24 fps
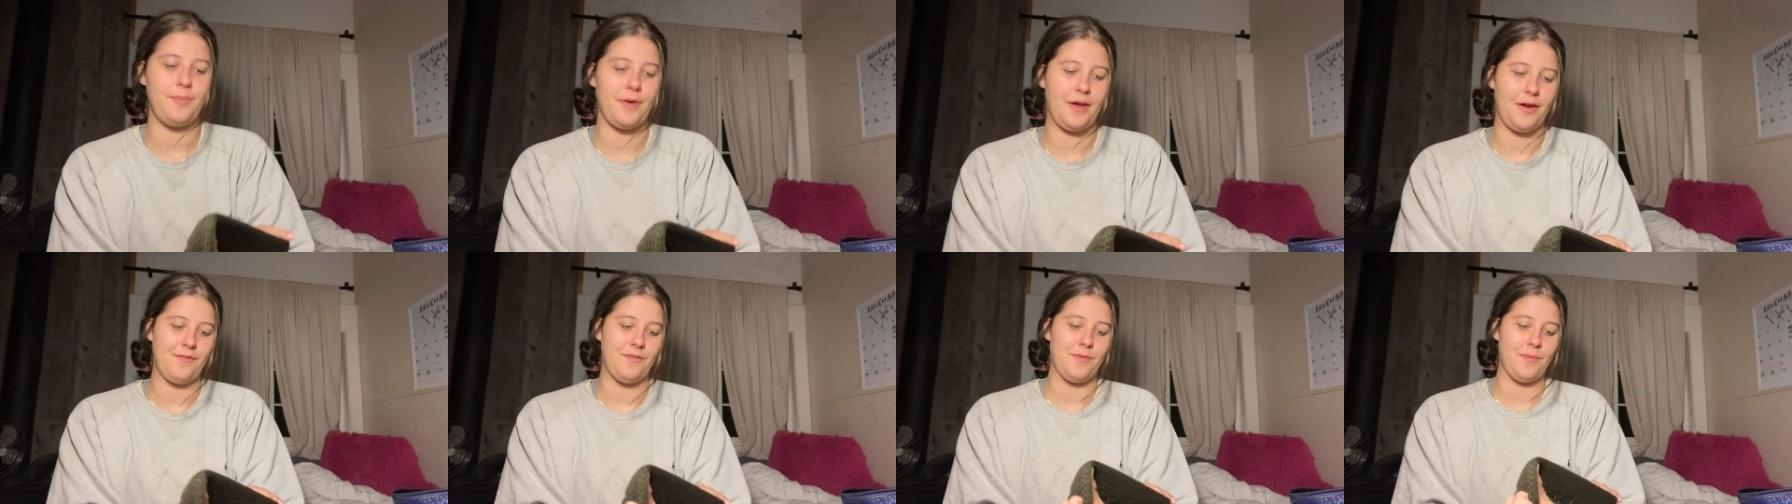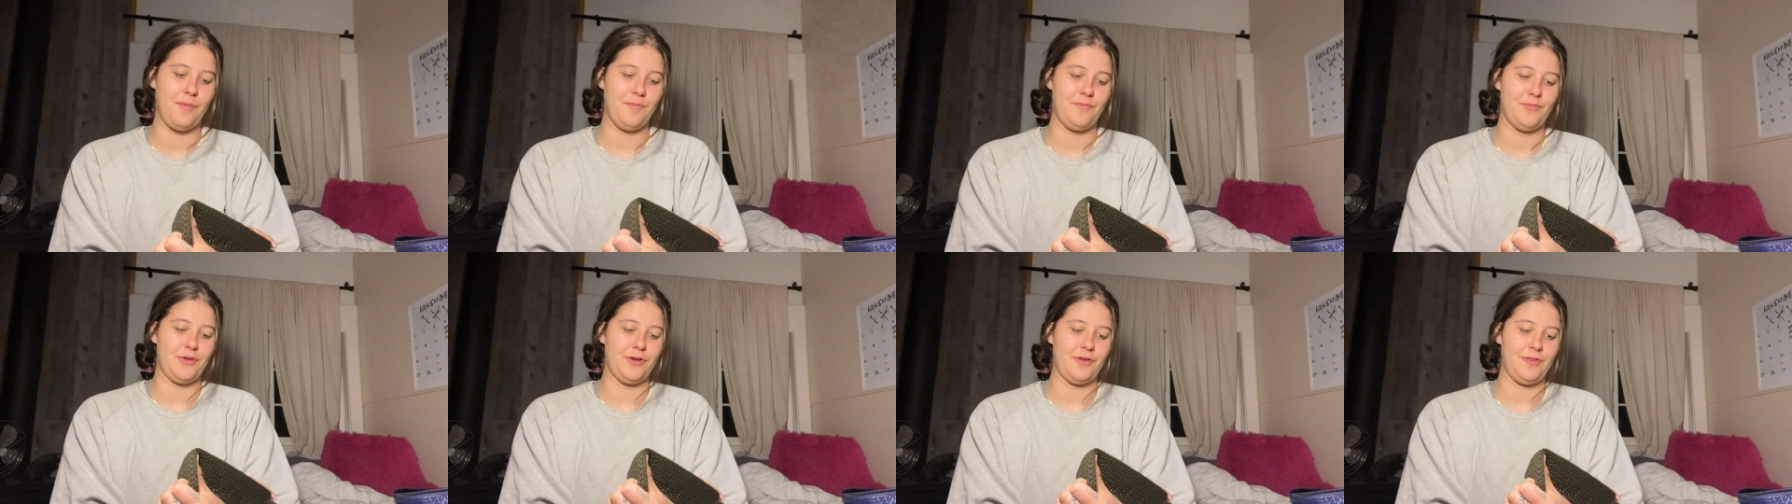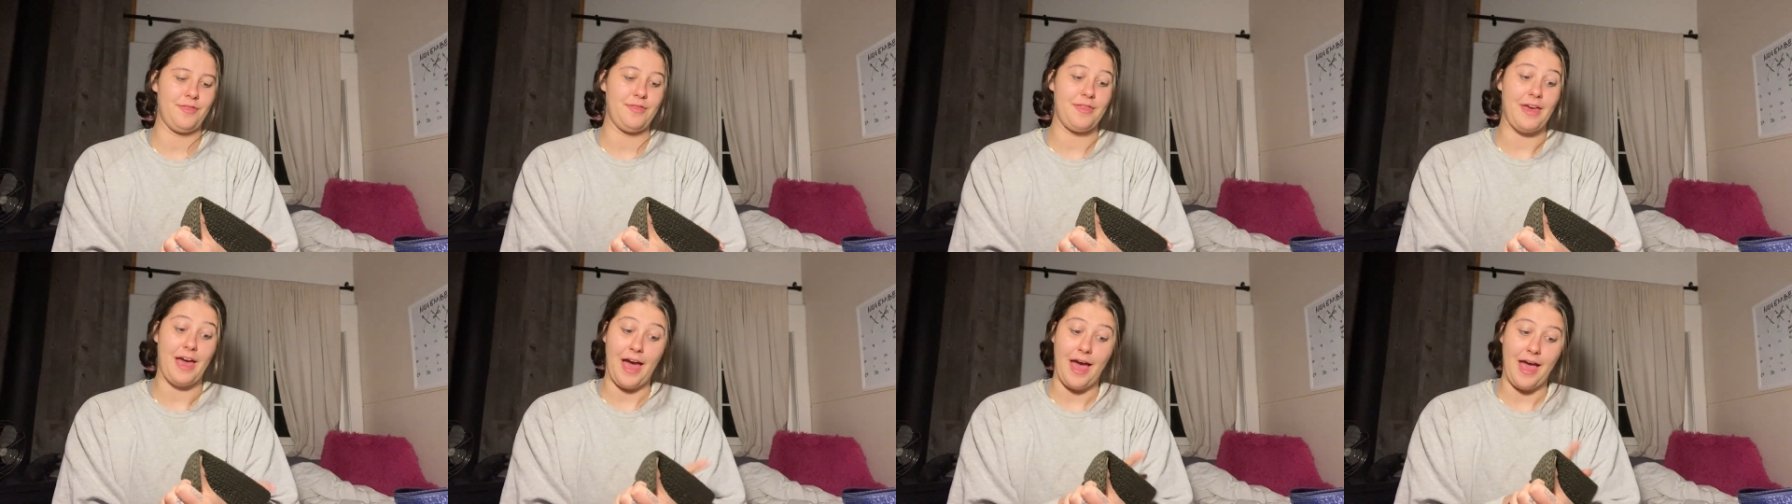I remember
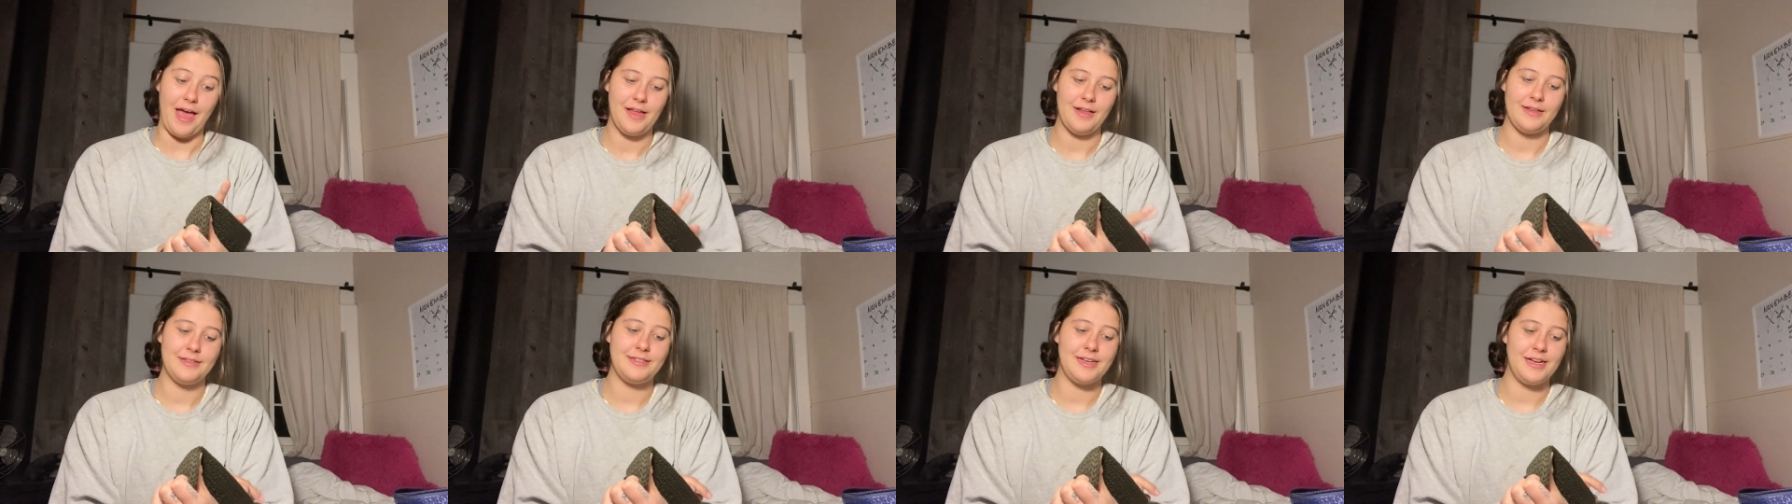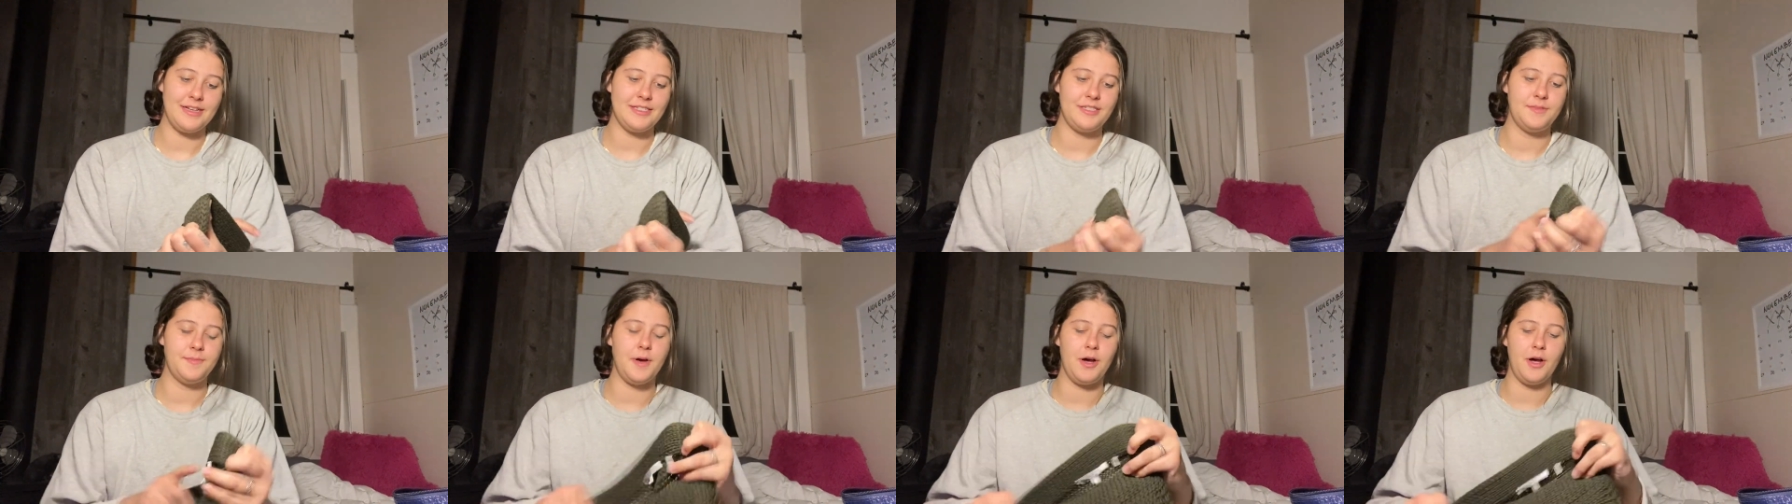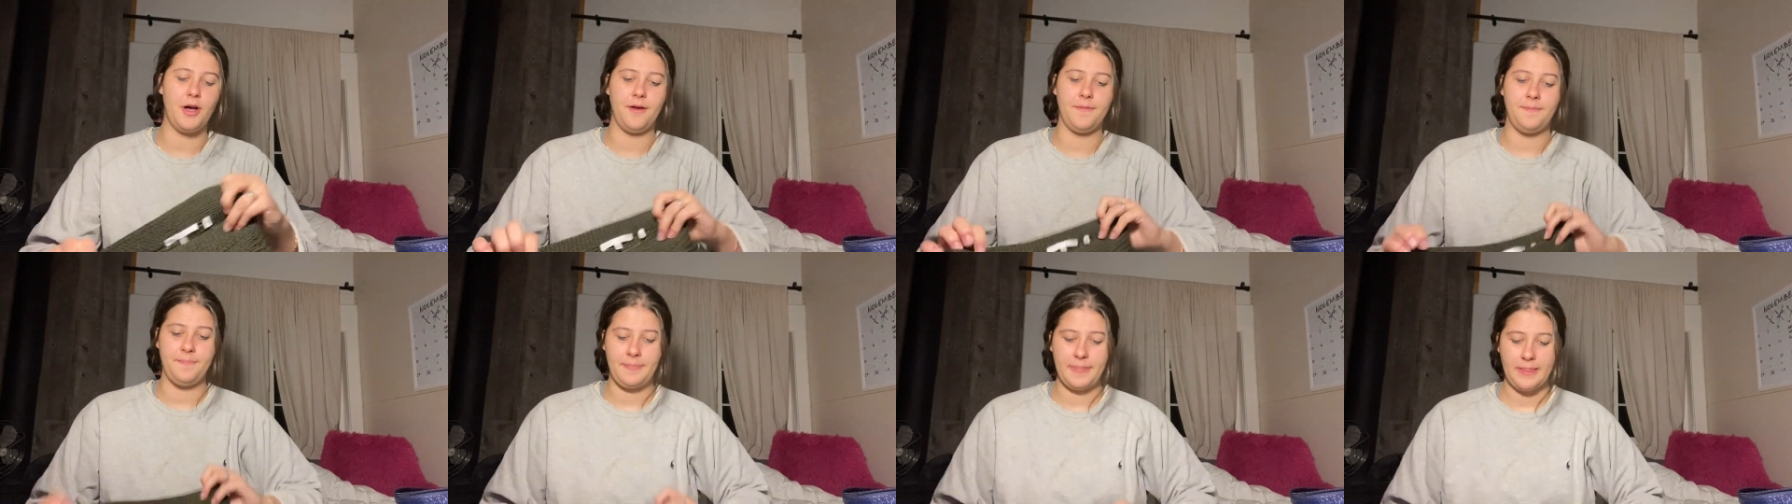that. Size
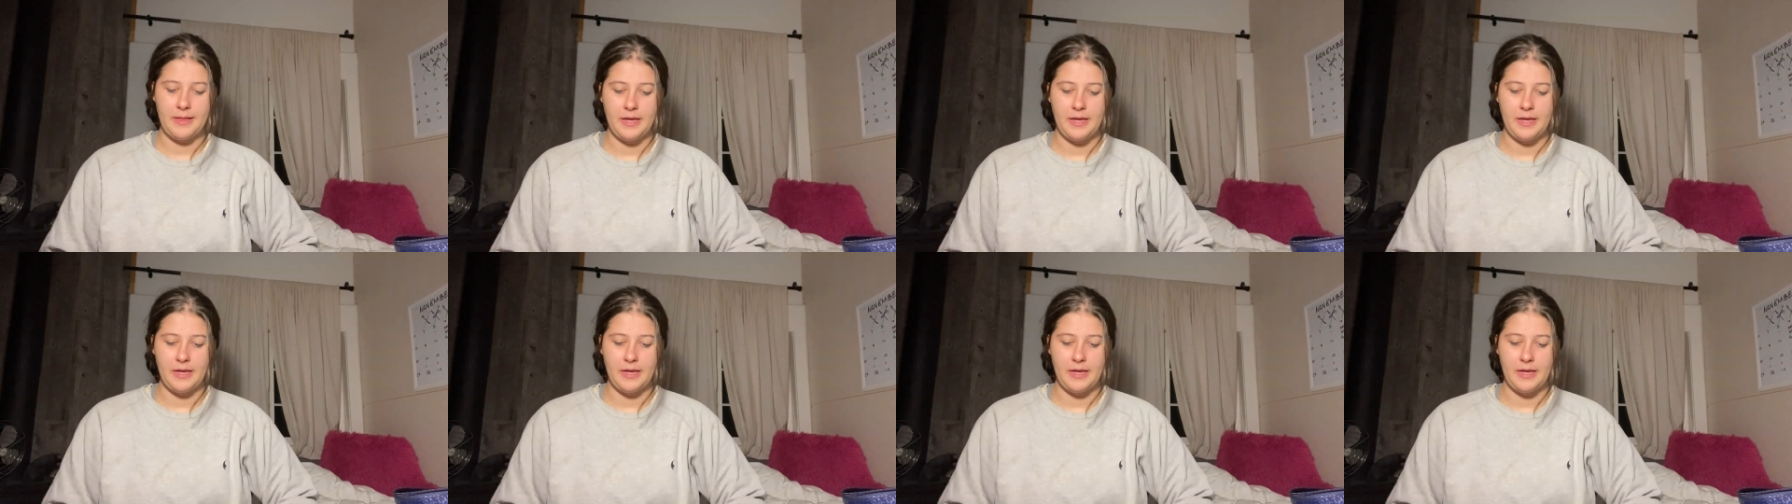small